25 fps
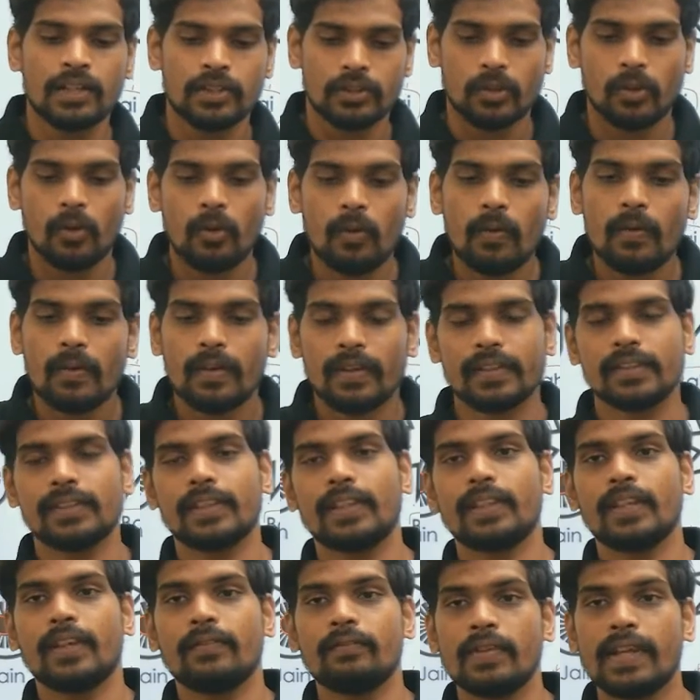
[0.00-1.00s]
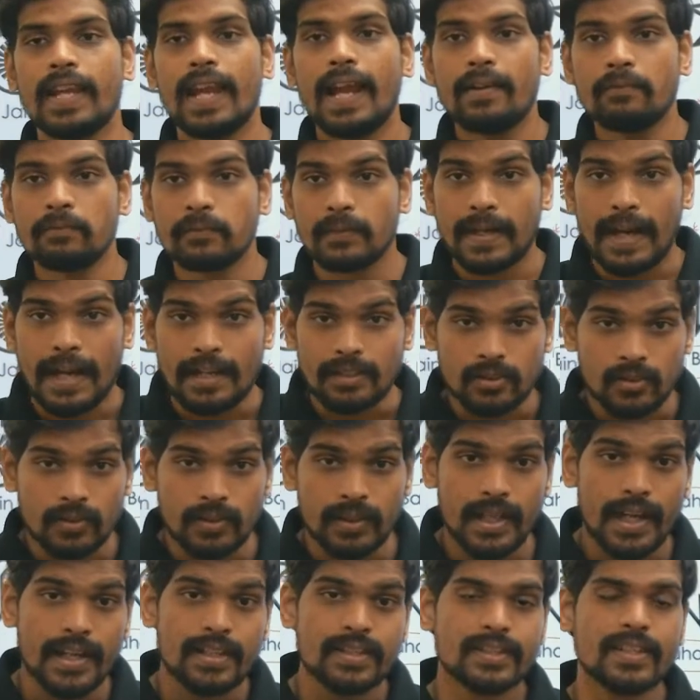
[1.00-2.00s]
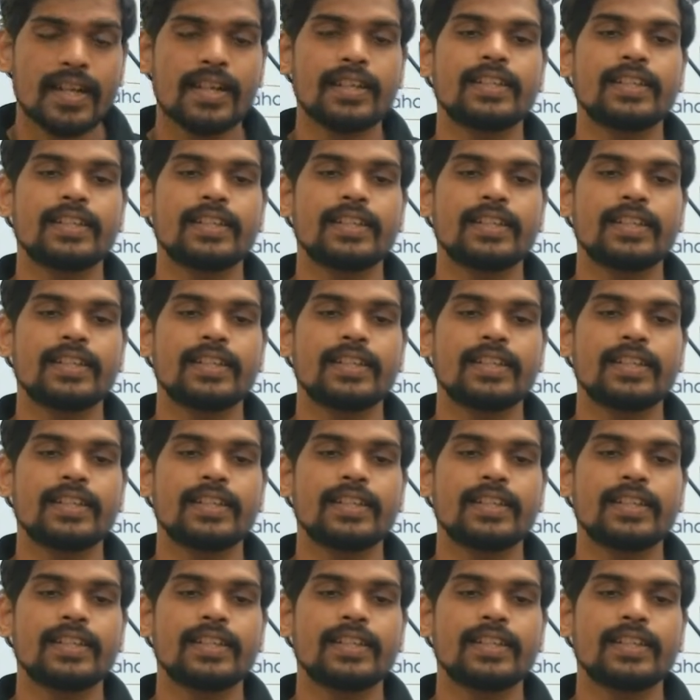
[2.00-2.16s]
So we have categorized